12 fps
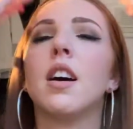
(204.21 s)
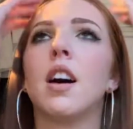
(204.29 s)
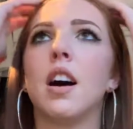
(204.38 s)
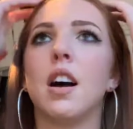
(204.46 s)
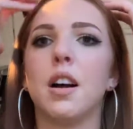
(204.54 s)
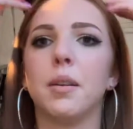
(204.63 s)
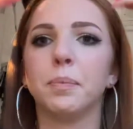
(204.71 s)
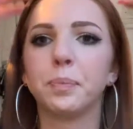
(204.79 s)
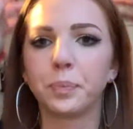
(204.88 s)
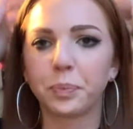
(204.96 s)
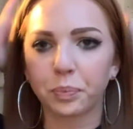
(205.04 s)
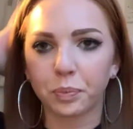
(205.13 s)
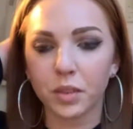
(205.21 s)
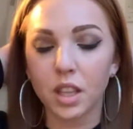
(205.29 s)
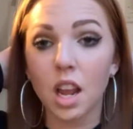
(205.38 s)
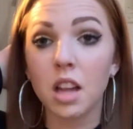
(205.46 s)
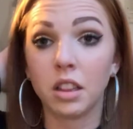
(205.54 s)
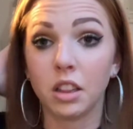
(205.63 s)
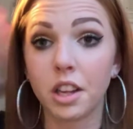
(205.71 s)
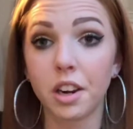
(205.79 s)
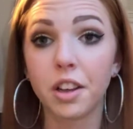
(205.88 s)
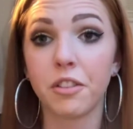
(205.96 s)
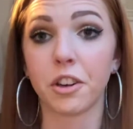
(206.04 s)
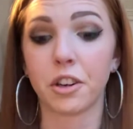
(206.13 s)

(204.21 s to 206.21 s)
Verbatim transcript: Um, literally for